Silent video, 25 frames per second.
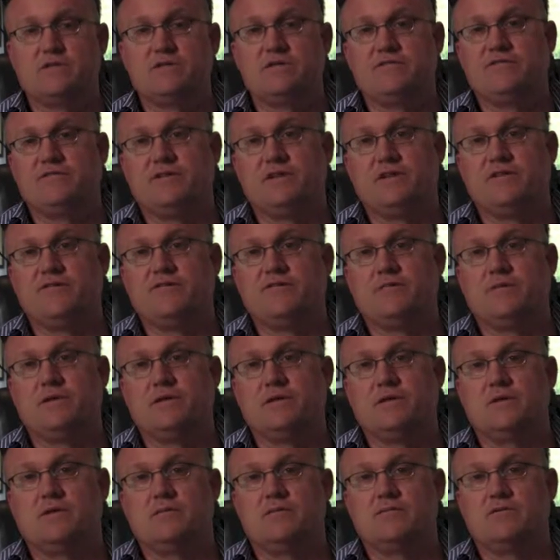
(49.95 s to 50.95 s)
to flee from
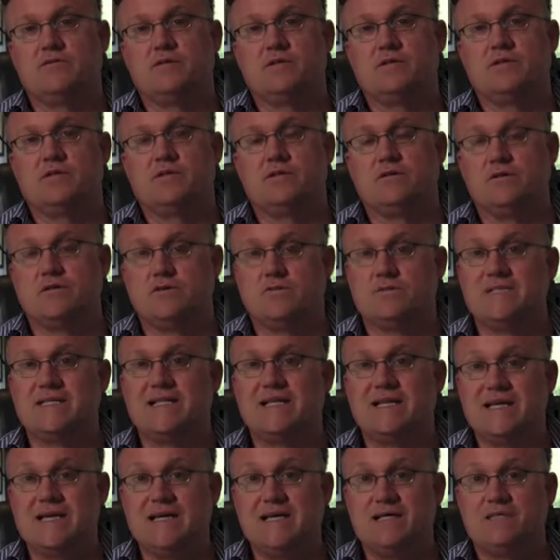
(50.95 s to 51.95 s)
their traditional homes and
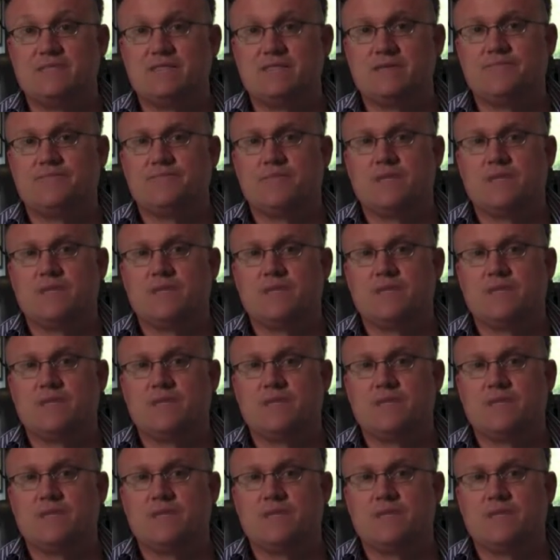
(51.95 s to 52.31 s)
lands